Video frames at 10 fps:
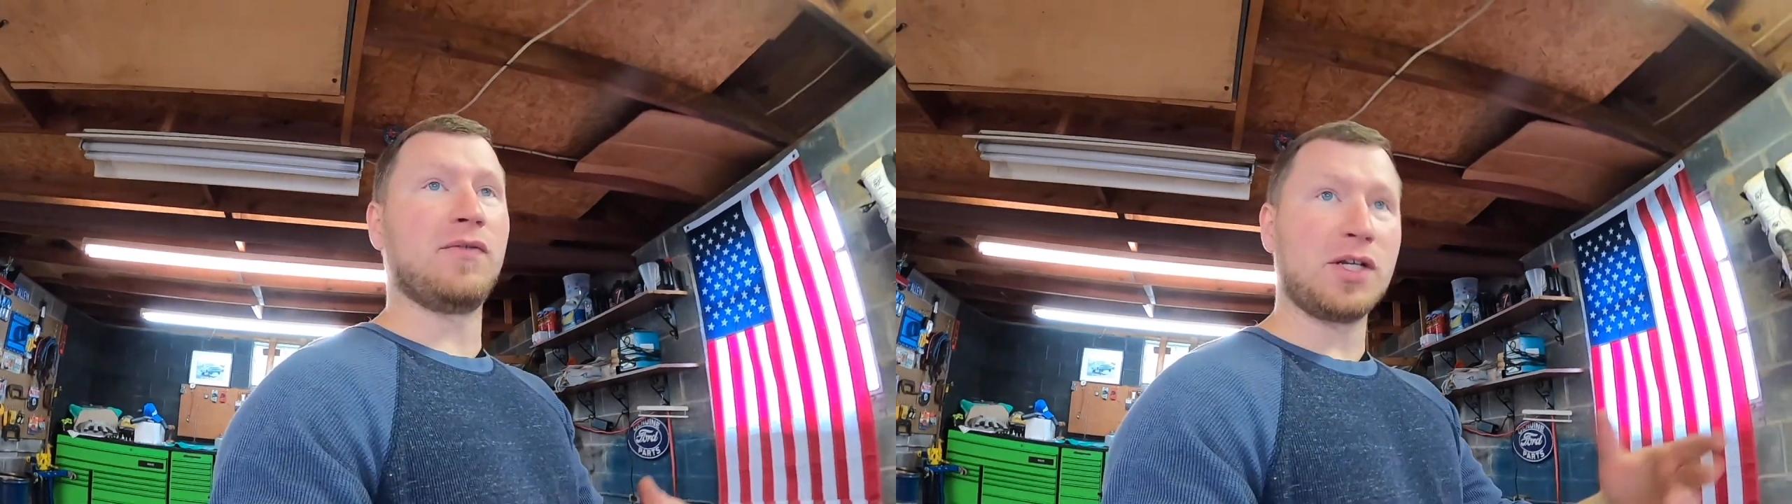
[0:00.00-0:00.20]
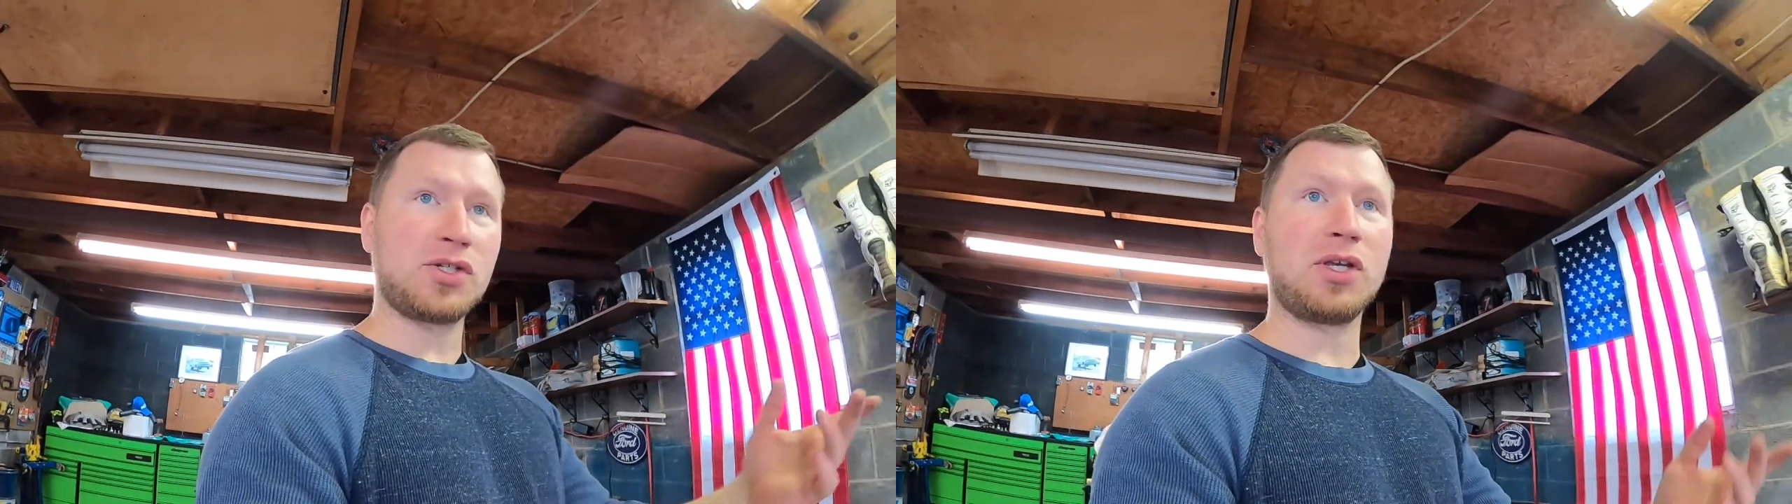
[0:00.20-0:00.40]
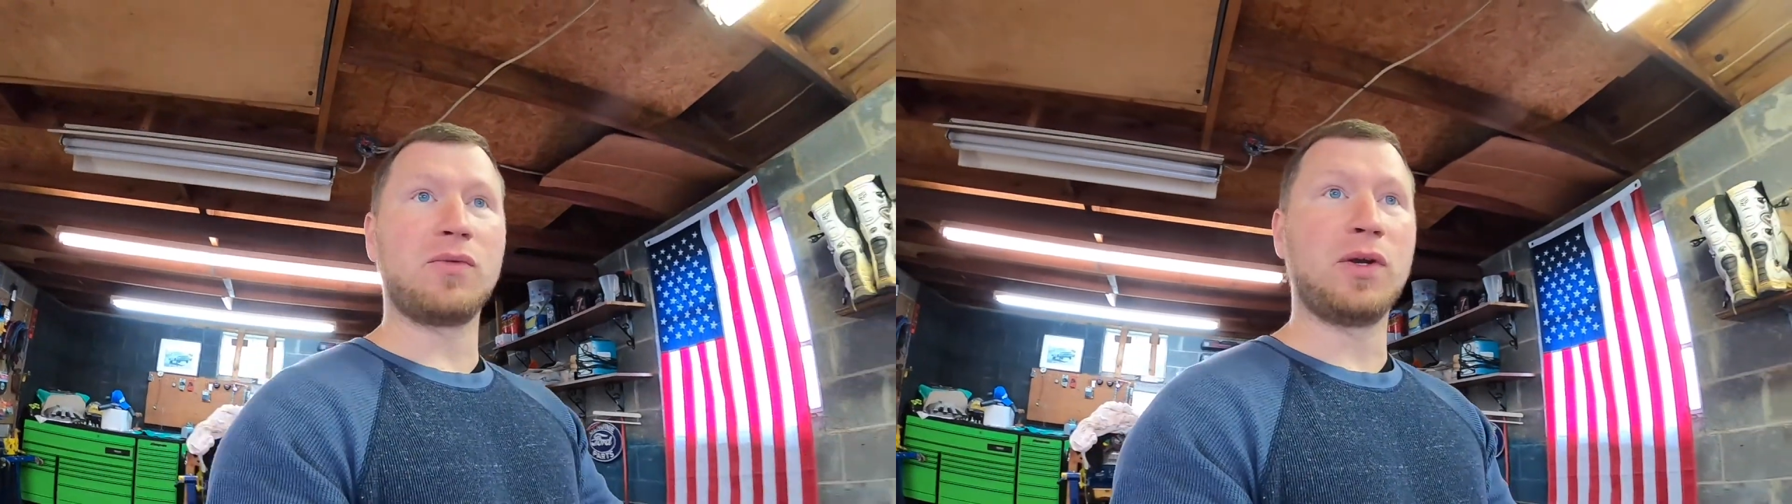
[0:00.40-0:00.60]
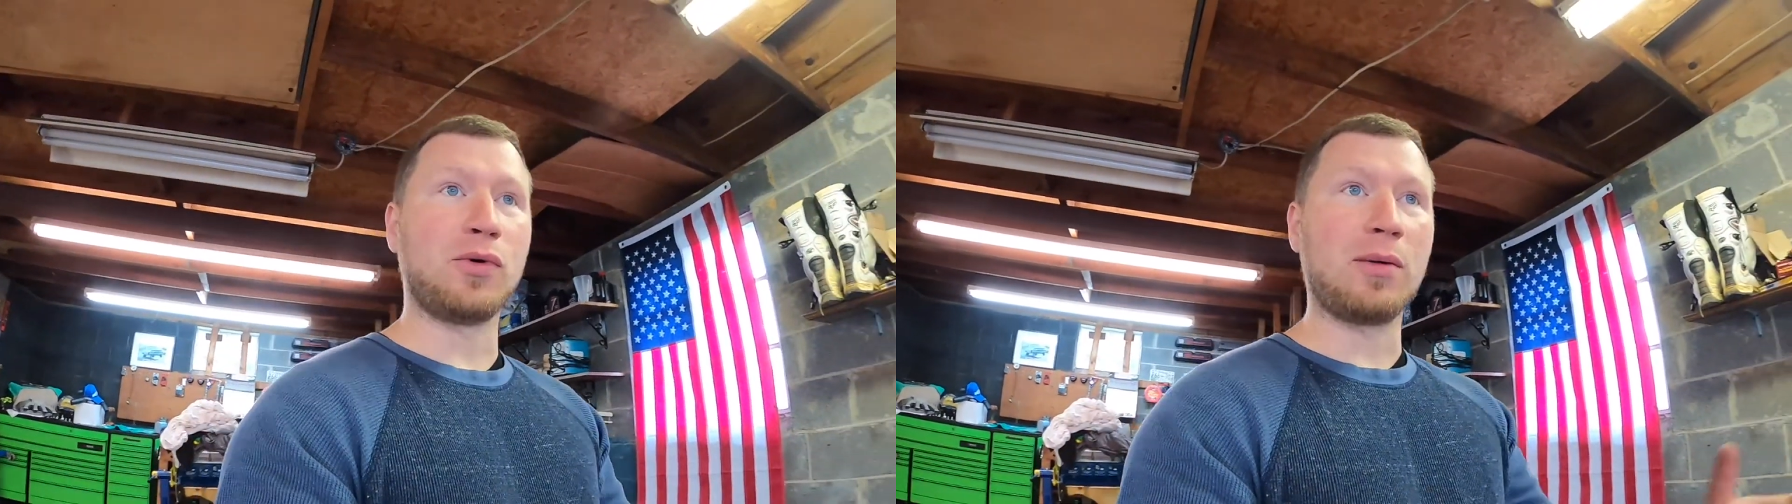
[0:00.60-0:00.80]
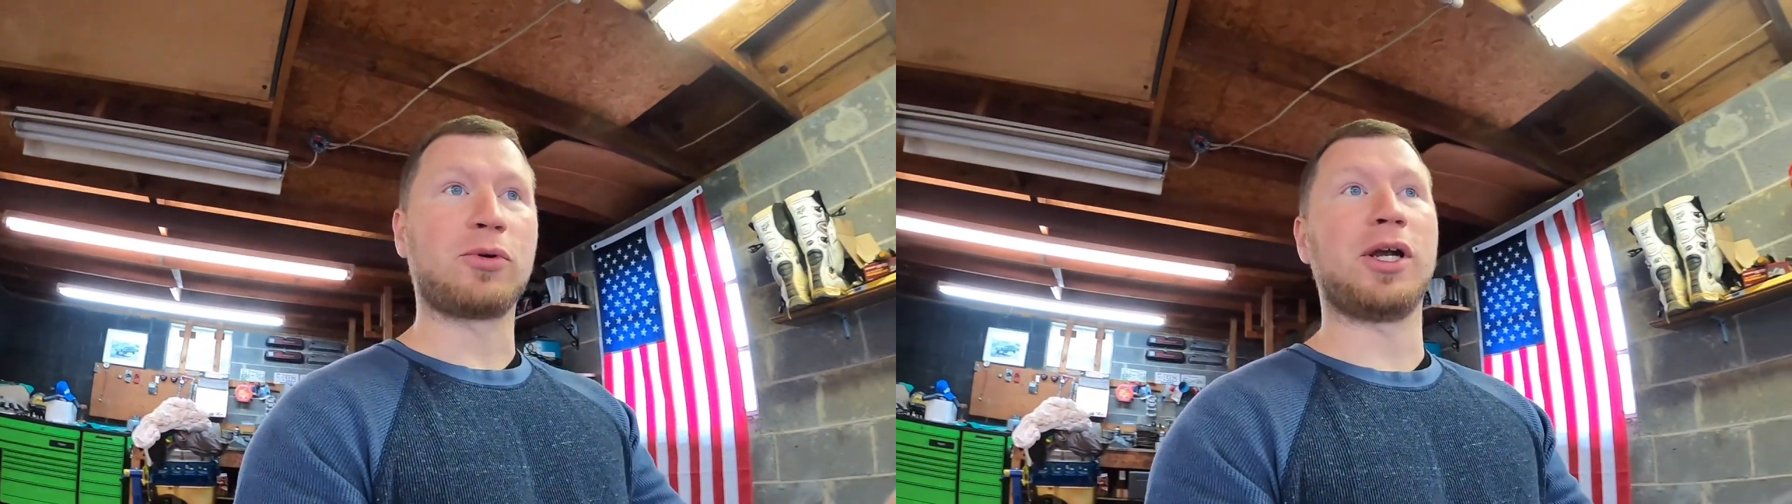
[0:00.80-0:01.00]
Eventually we
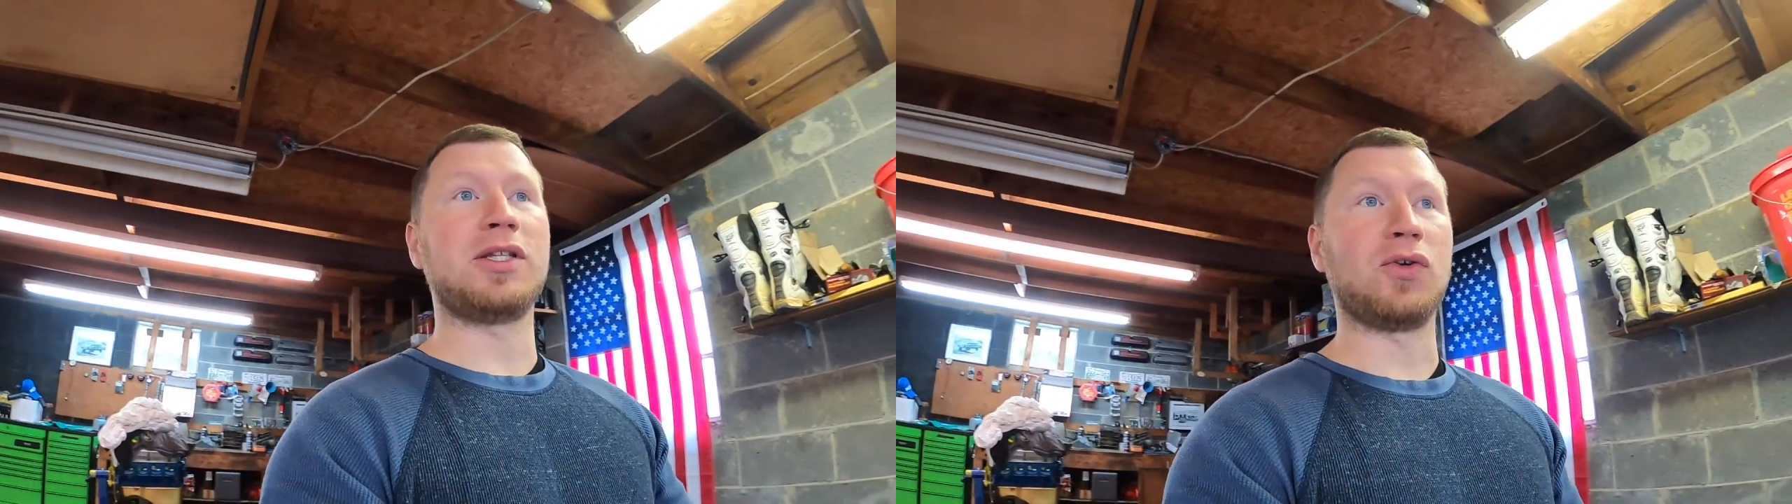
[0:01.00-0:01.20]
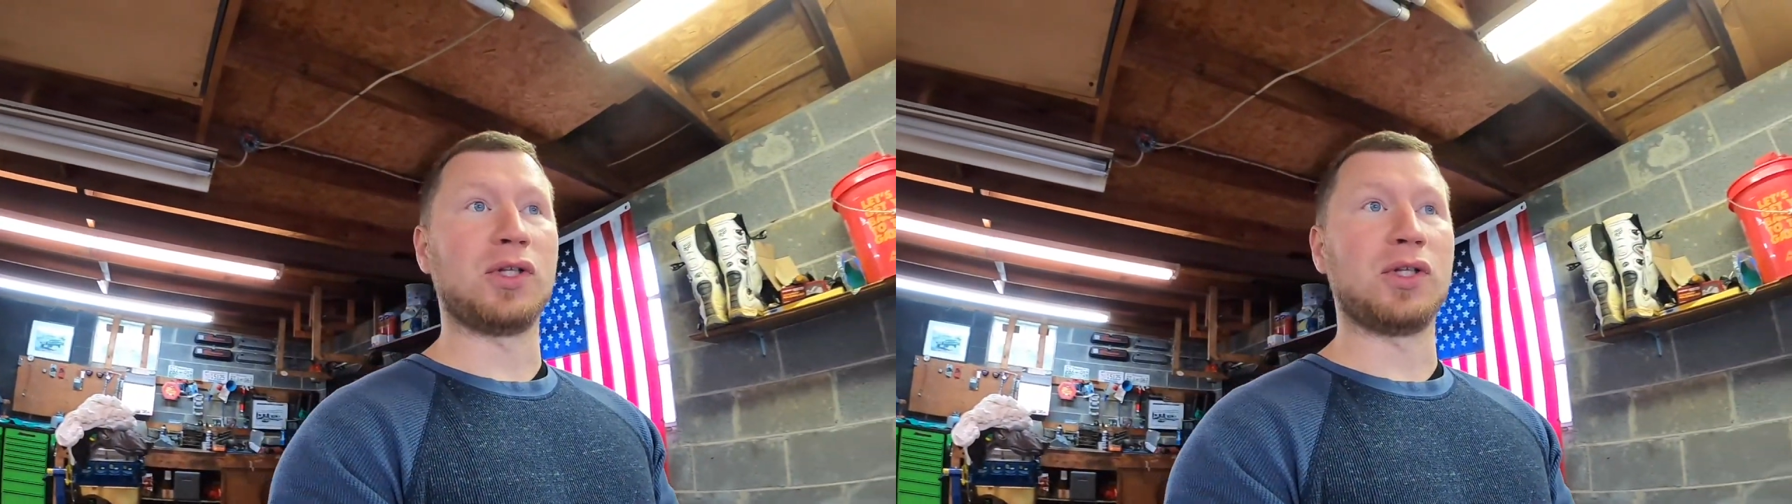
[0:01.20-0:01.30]
will upgrade